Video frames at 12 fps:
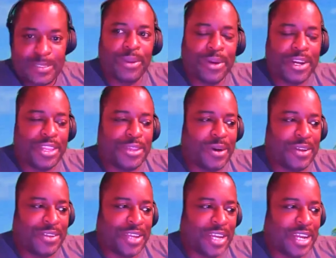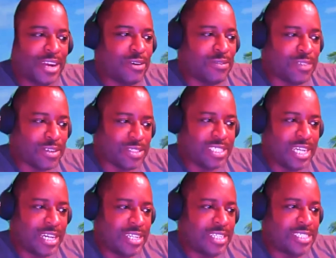are you on the Arrowverse
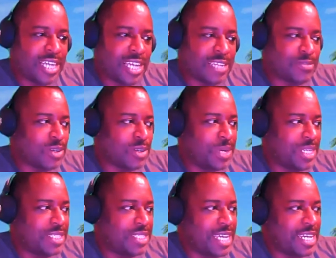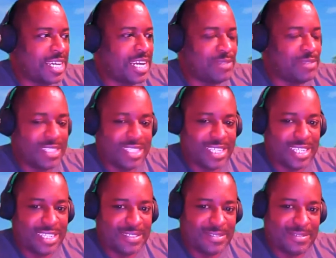now that Oliver Queen is dead and
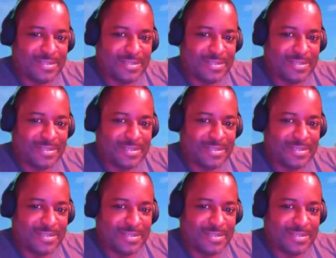everything?